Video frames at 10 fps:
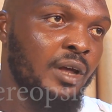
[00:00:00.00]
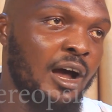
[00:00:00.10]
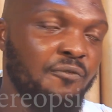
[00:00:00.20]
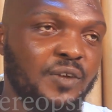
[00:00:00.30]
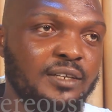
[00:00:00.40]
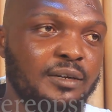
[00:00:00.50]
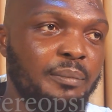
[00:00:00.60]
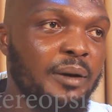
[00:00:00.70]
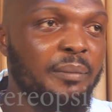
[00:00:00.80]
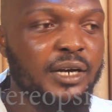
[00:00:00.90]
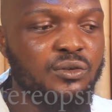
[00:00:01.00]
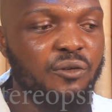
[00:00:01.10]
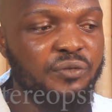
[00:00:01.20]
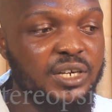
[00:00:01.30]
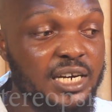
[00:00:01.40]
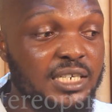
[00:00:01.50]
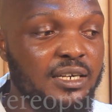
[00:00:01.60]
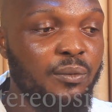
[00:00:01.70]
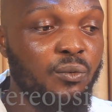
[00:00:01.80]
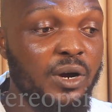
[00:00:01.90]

after the members of ESN